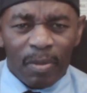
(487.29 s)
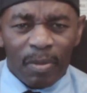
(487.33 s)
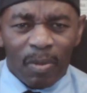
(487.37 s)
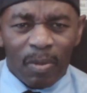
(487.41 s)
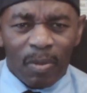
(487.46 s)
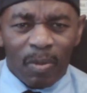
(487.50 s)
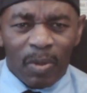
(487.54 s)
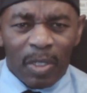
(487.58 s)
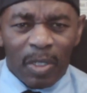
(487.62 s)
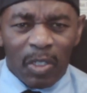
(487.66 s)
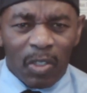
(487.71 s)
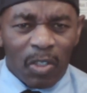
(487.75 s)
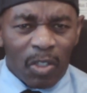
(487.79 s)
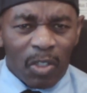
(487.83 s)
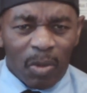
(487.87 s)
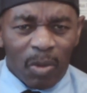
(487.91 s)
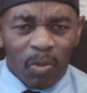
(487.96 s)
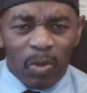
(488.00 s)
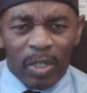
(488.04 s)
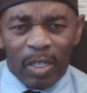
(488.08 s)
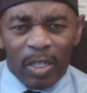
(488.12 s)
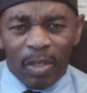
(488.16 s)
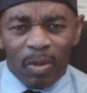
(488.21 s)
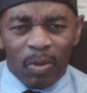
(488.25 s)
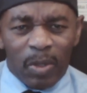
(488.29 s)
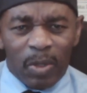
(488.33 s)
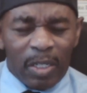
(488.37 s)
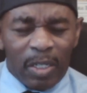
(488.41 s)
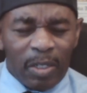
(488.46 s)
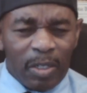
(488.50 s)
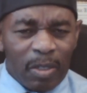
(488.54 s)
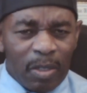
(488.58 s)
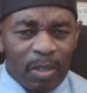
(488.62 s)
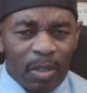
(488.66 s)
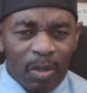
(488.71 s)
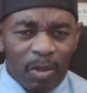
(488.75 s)
What is goodwill? Well,
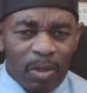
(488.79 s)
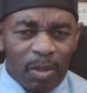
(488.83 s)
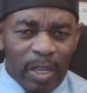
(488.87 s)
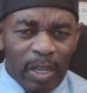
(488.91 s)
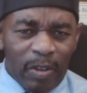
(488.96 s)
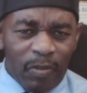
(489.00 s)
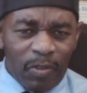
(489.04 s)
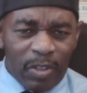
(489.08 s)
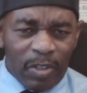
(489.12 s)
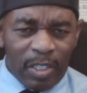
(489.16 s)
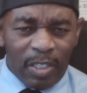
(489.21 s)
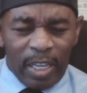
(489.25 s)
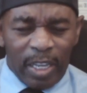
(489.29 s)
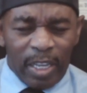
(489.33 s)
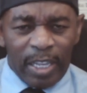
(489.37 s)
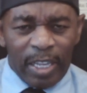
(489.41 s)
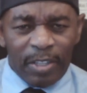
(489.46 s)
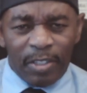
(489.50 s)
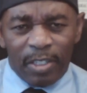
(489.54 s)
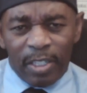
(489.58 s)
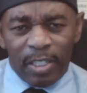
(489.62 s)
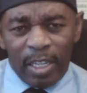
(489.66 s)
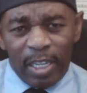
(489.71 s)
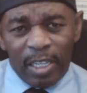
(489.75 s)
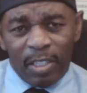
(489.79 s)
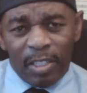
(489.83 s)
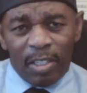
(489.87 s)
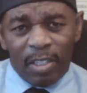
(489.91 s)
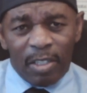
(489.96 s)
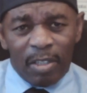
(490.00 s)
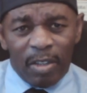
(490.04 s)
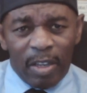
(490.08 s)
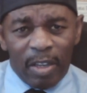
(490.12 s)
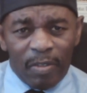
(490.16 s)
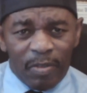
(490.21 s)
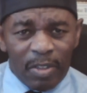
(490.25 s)
you have these assets and
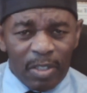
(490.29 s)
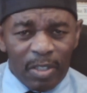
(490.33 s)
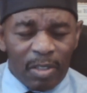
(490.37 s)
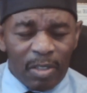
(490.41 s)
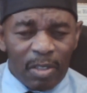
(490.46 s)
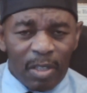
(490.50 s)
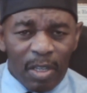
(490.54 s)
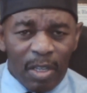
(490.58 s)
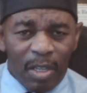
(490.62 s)
you have these